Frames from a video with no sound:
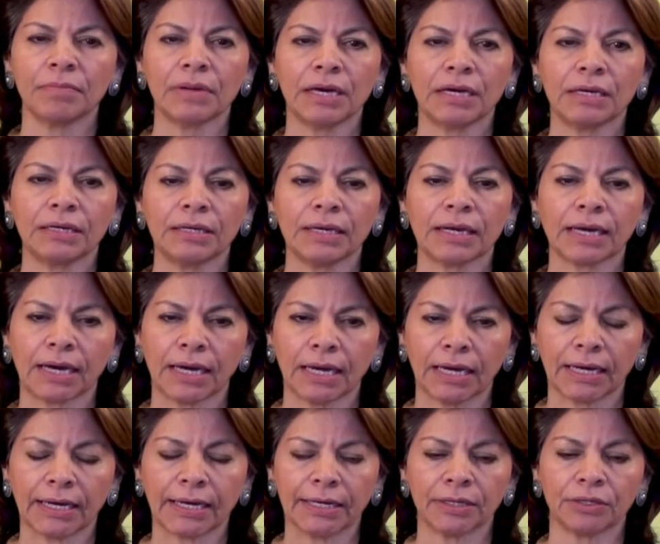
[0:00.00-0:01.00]
many
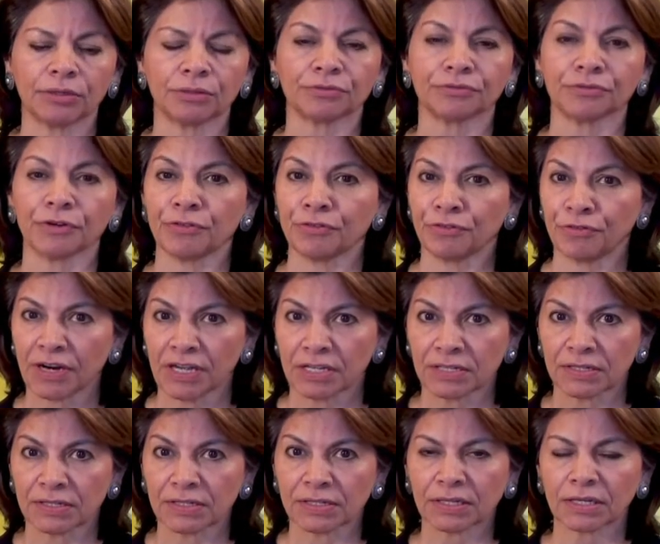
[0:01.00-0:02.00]
kind of
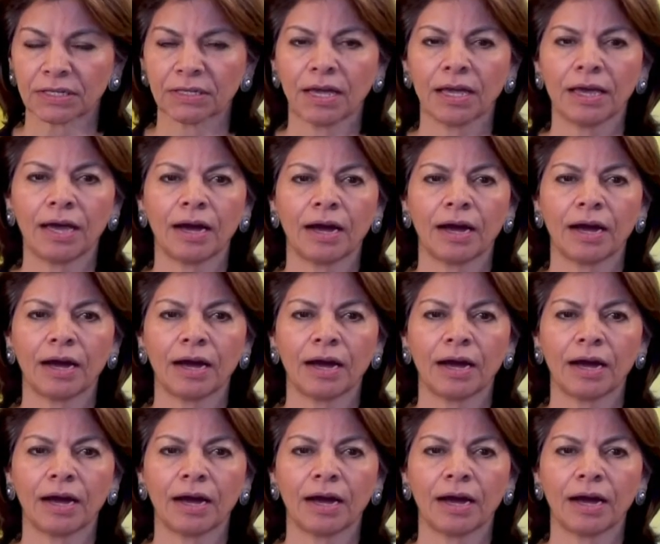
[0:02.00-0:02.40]
risks